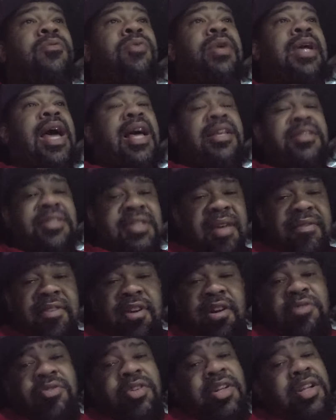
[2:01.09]
We got
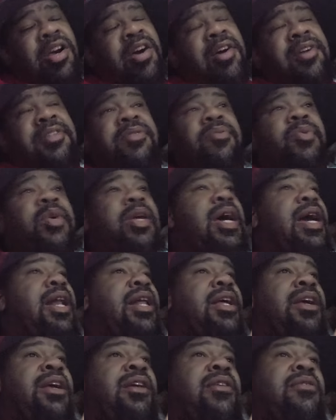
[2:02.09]
700 yards that we
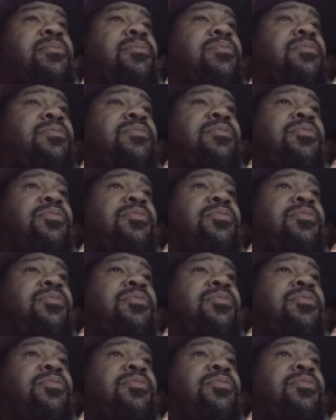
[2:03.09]
got to get him.